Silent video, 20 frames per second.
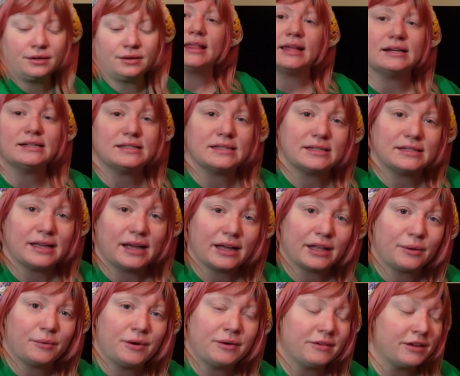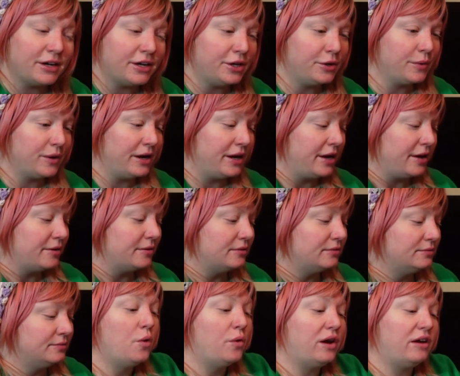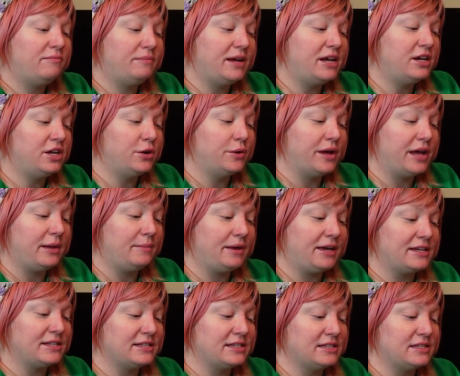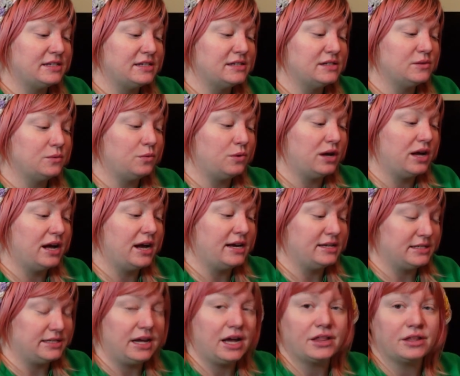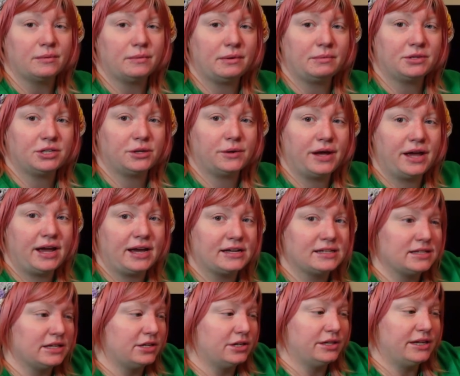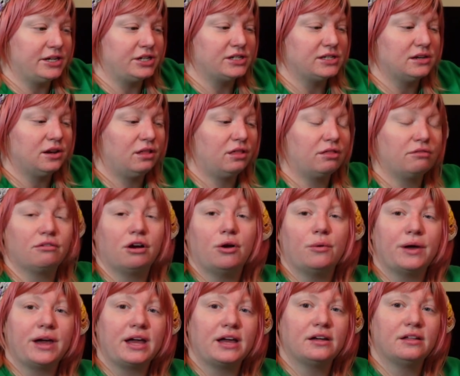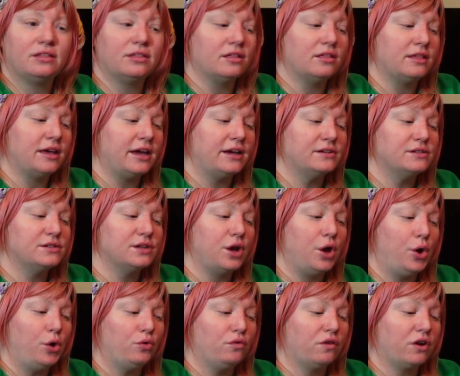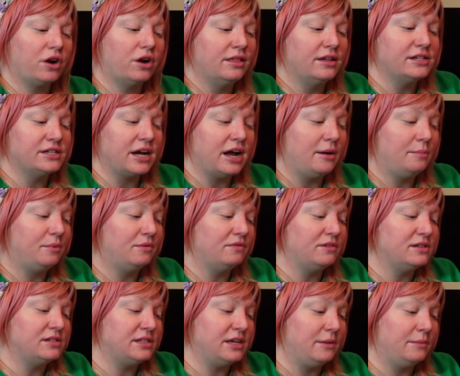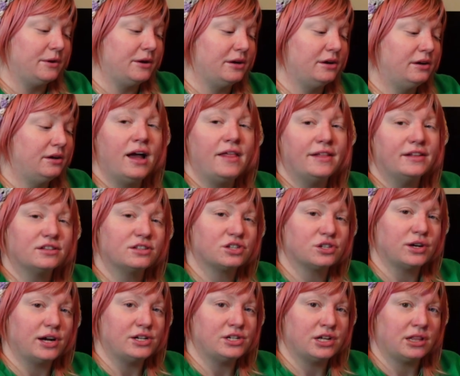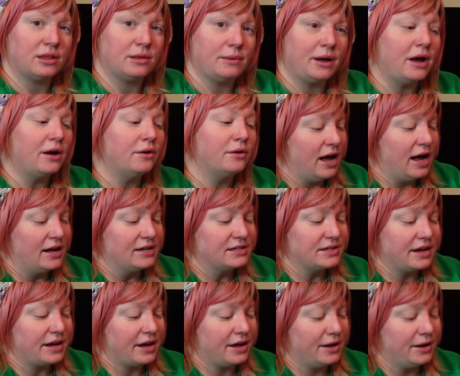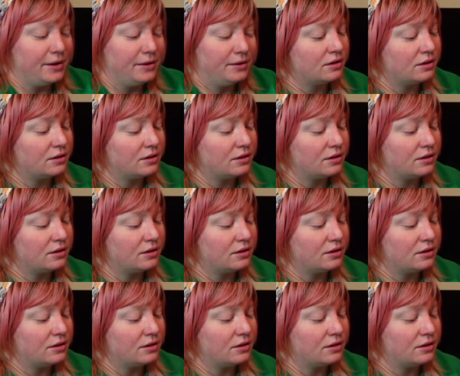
That is exactly what I'm gonna do right now. What I've been doing, because this is what I see other people doing, is literally just throwing the things over the top of the steamer and then stretching them out as I go.